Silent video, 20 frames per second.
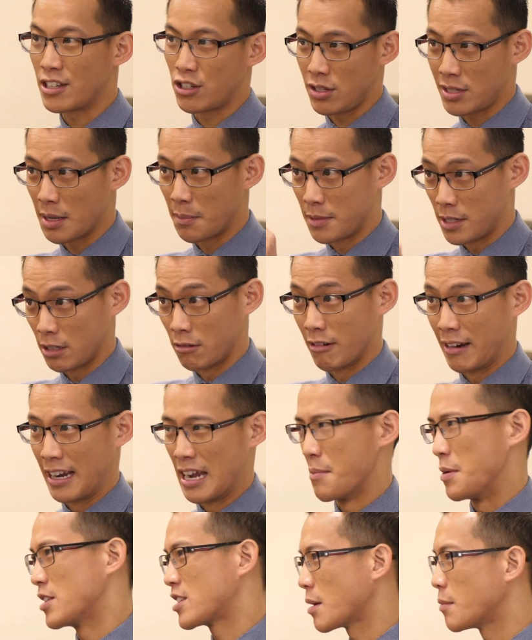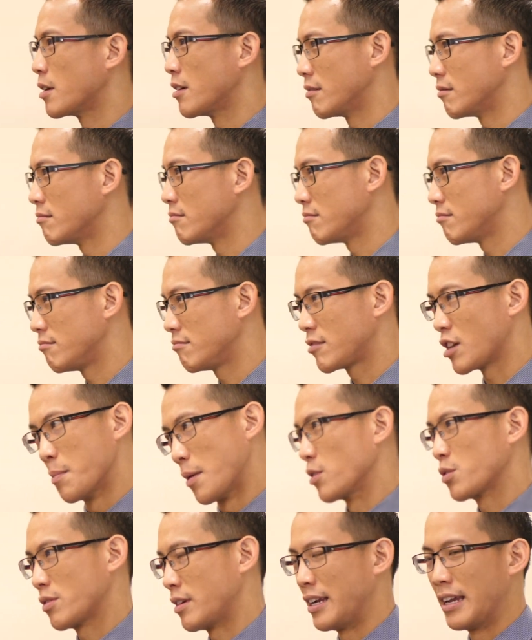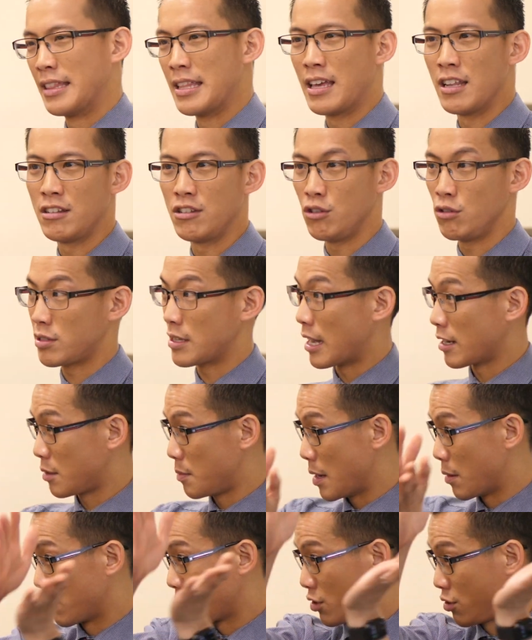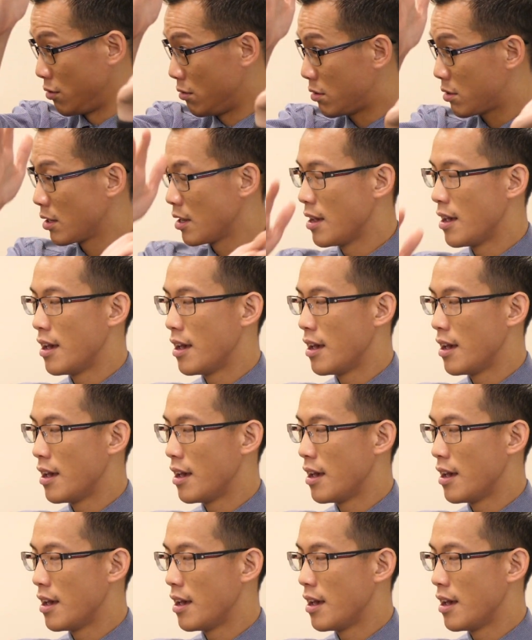To some degree. I mean, some are compulsory and then you start to be able to choose.